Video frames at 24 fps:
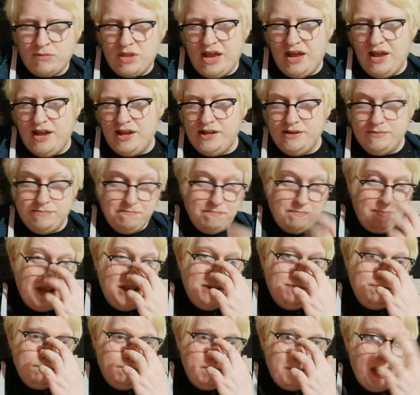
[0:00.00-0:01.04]
In
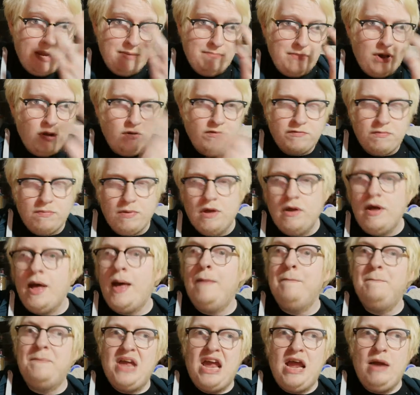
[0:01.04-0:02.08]
beam off,
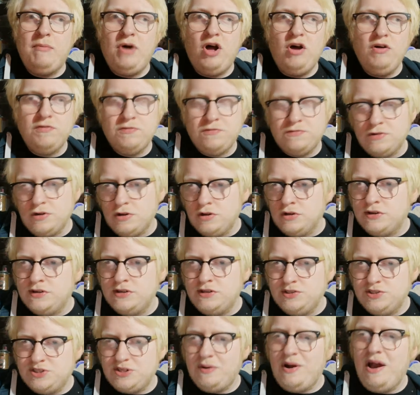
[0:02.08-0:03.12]
beam off.
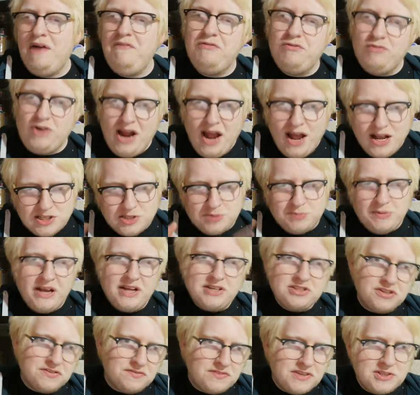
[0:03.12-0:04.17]
So every
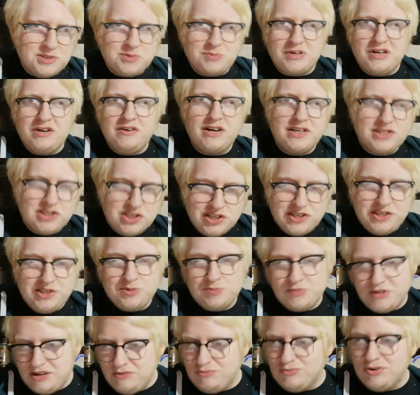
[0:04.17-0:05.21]
aspect of this beer actually has
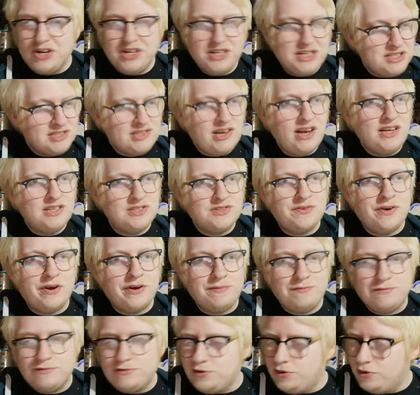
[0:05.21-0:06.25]
been really
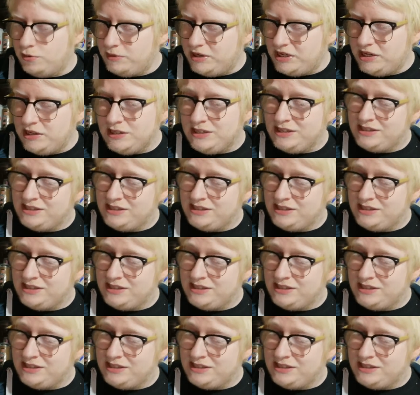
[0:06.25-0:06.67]
satisfying for me.